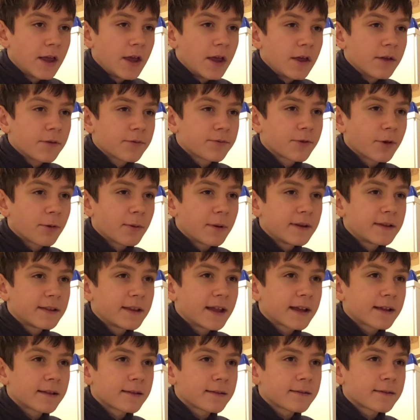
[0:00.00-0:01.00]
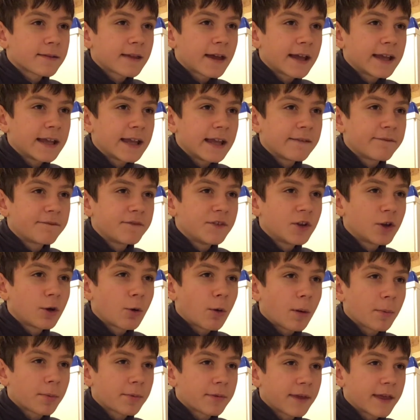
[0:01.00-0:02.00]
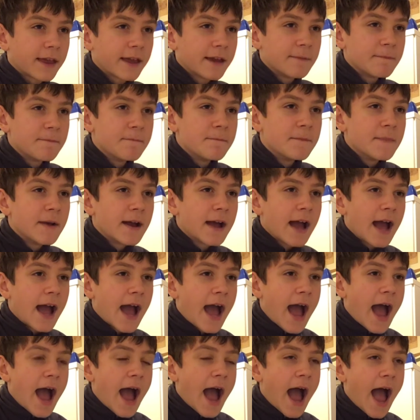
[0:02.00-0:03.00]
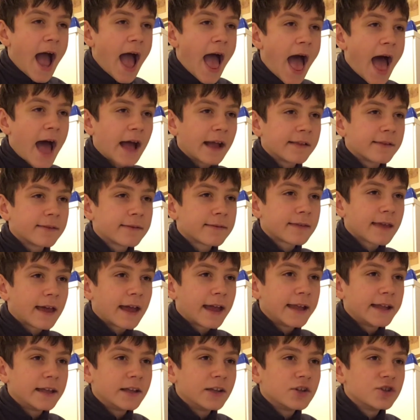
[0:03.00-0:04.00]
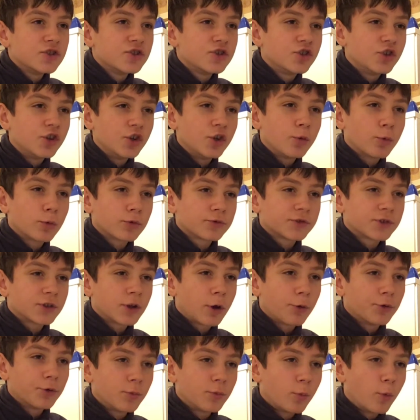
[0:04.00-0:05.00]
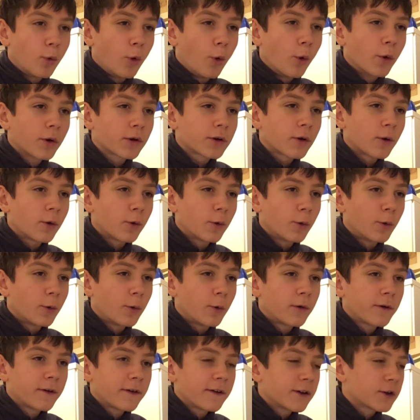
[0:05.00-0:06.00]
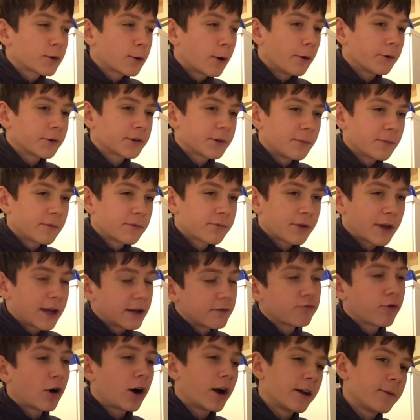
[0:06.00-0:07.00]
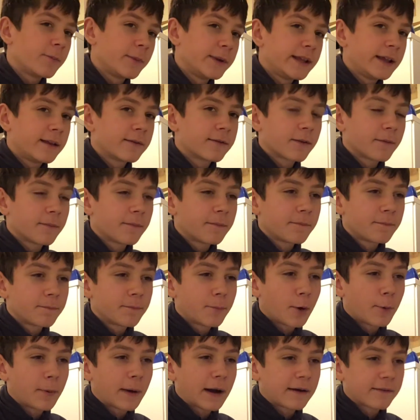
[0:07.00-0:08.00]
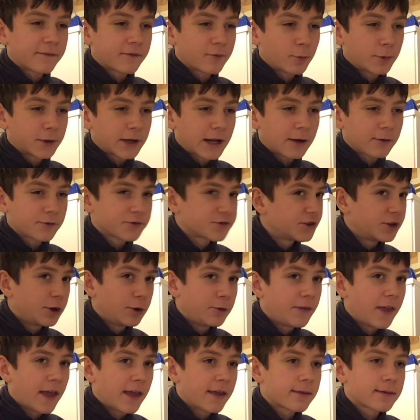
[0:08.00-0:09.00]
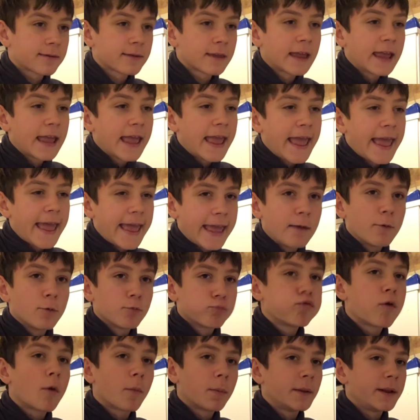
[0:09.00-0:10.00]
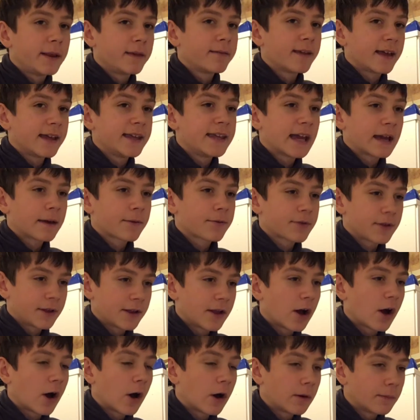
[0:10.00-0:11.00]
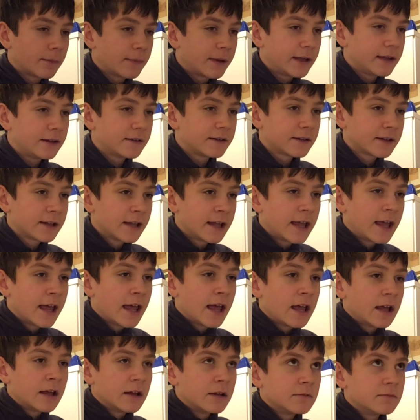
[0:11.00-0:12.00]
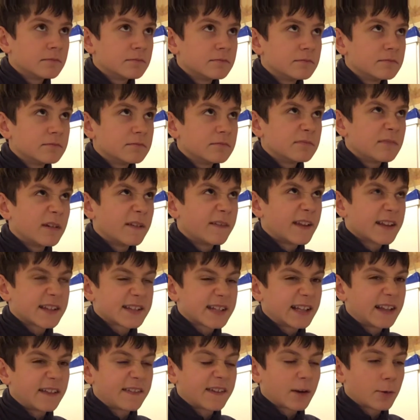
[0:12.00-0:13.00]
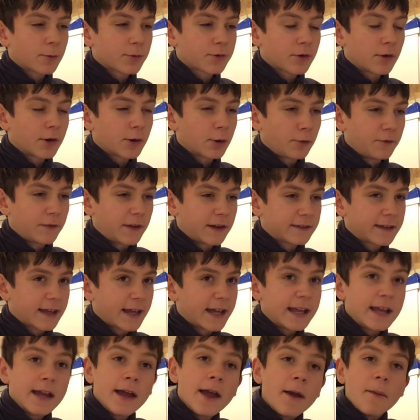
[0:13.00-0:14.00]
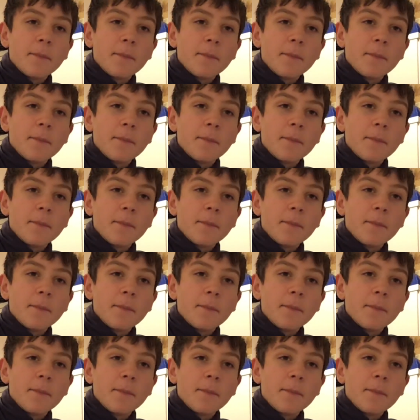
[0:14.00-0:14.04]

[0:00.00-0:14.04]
So let's say if you go up to him and say, do you want to go on walk? Or go up to him and say, right, we need to pop out for 1 hour to do this. He would probably say yes in a heartbeat, unless anything was going on that day.